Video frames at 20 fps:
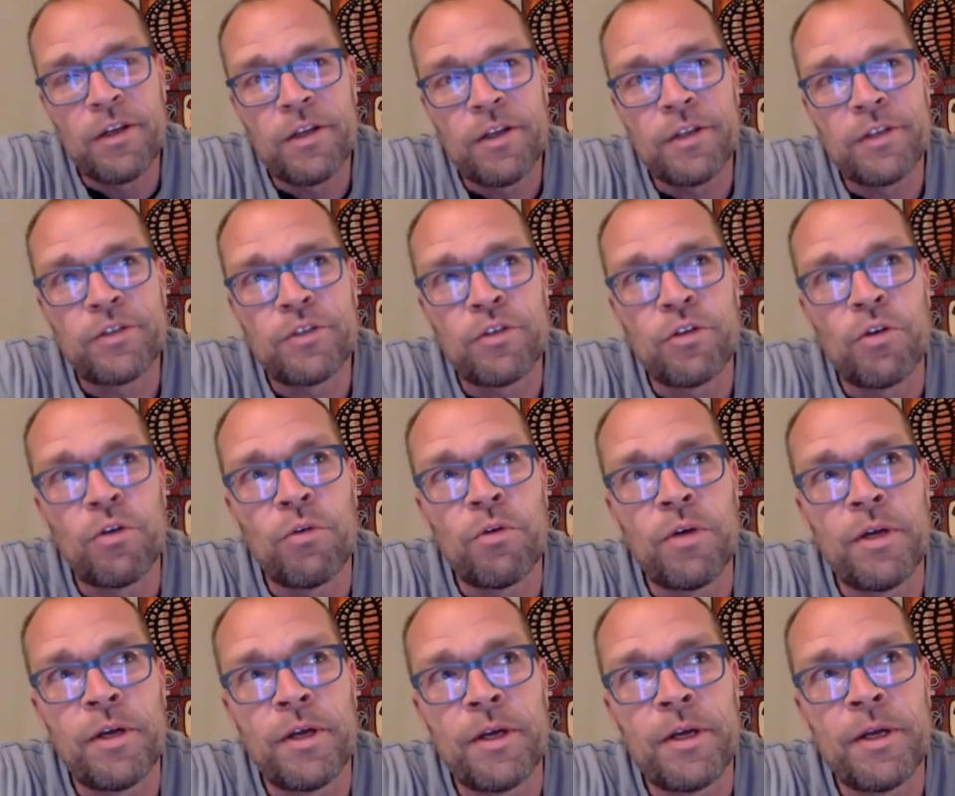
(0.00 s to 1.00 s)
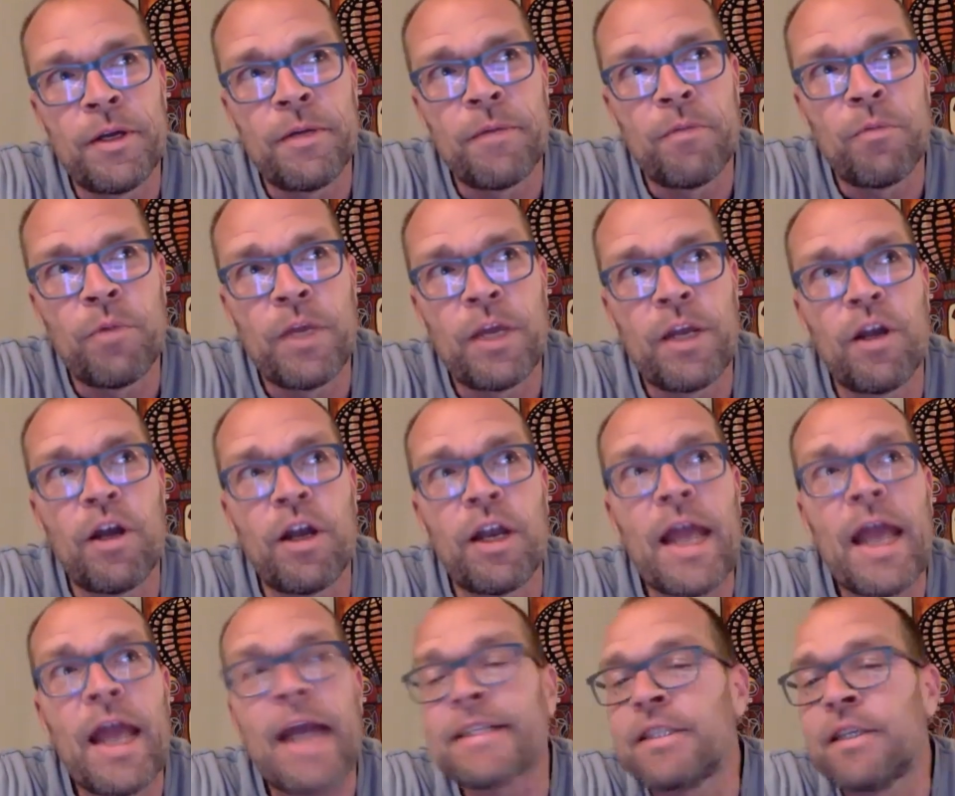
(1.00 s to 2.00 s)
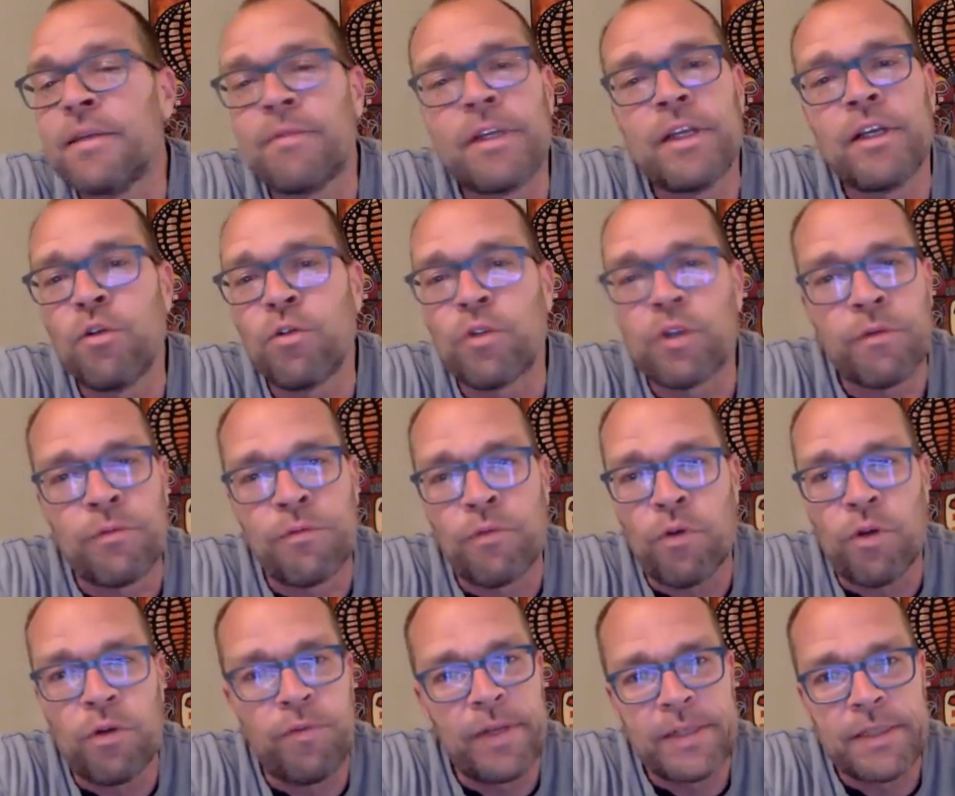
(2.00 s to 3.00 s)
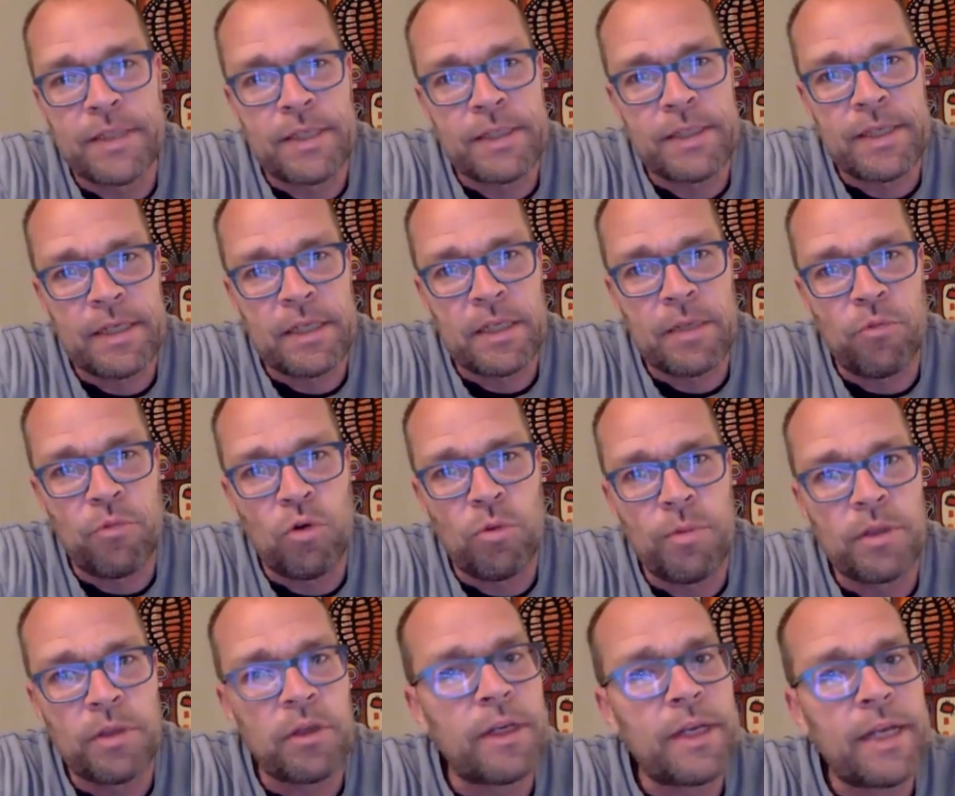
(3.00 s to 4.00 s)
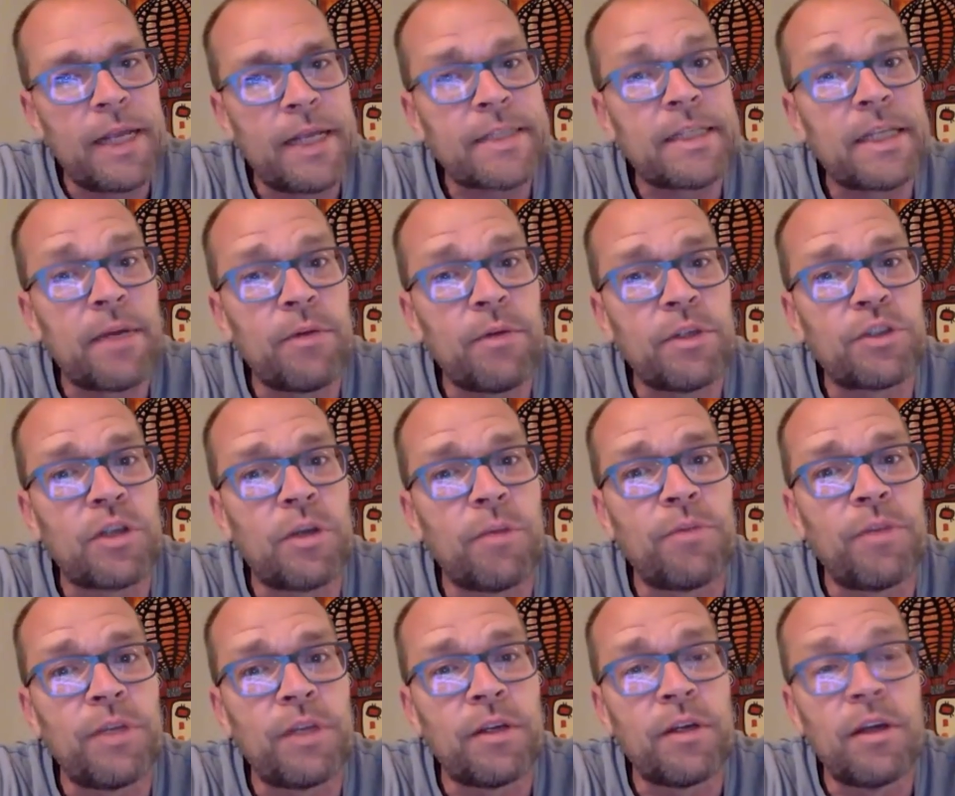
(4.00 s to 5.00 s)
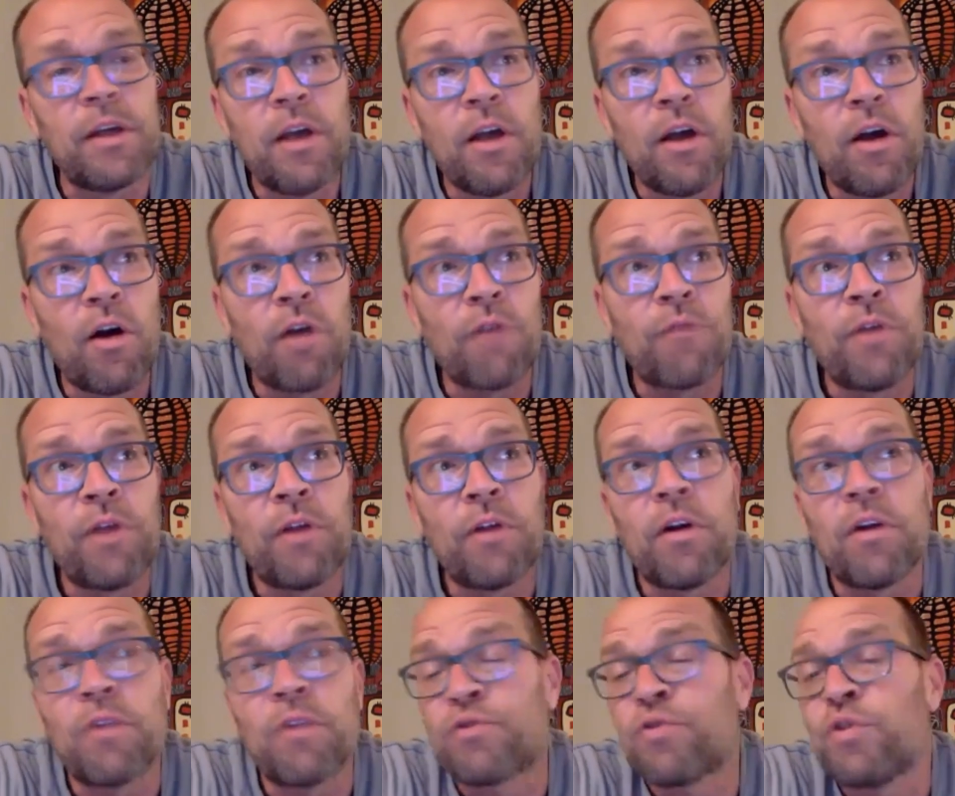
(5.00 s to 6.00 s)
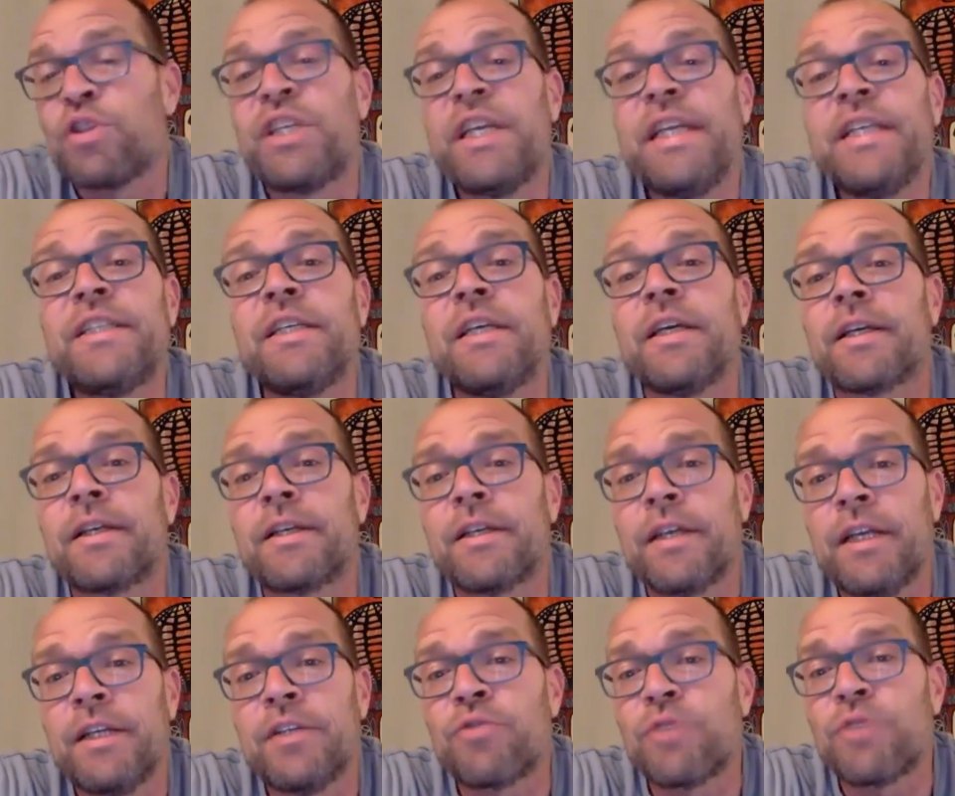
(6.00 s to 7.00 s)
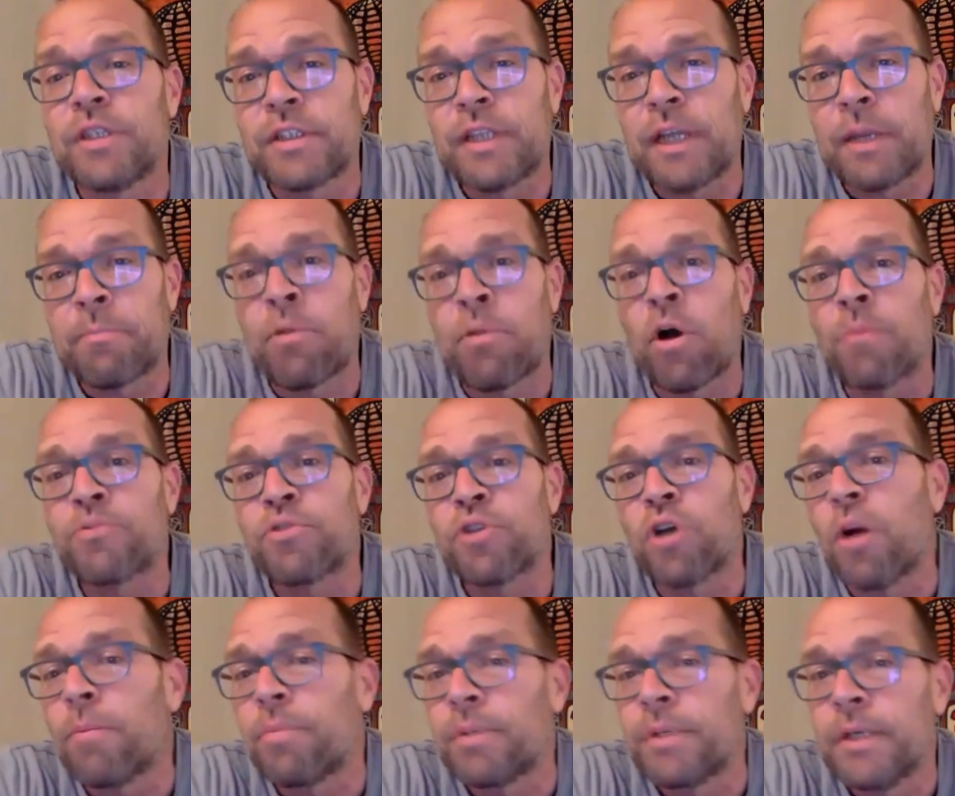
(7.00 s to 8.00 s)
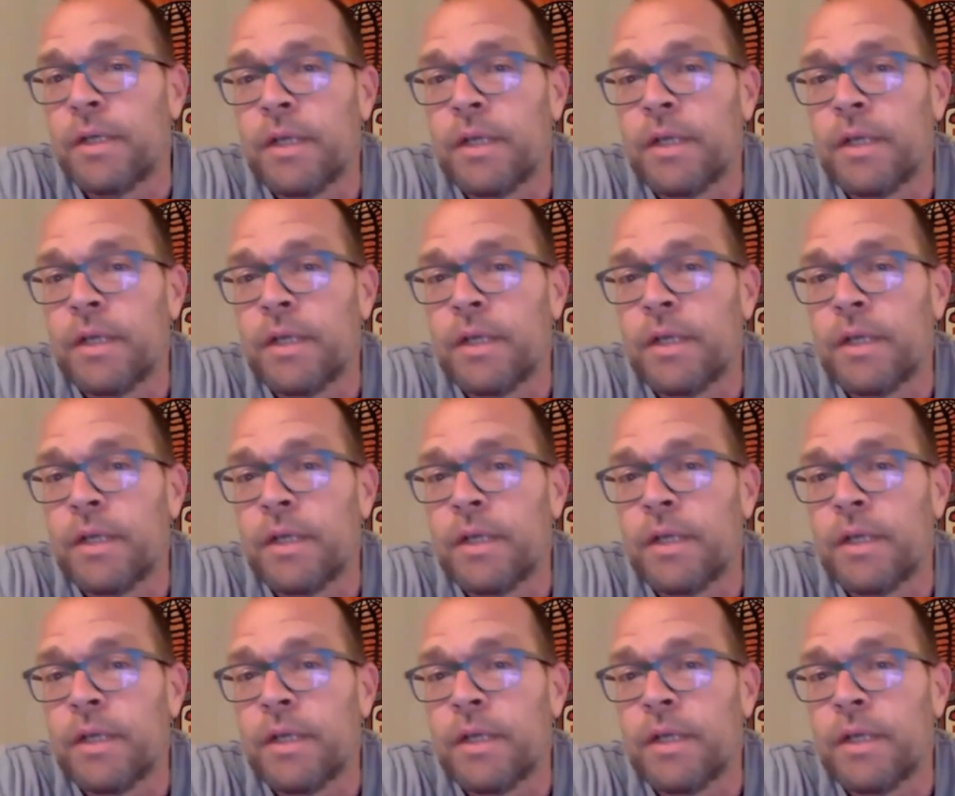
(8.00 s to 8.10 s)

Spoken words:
So we are not actively looking for investors at the moment, unless there is something of strategic interest that pops up.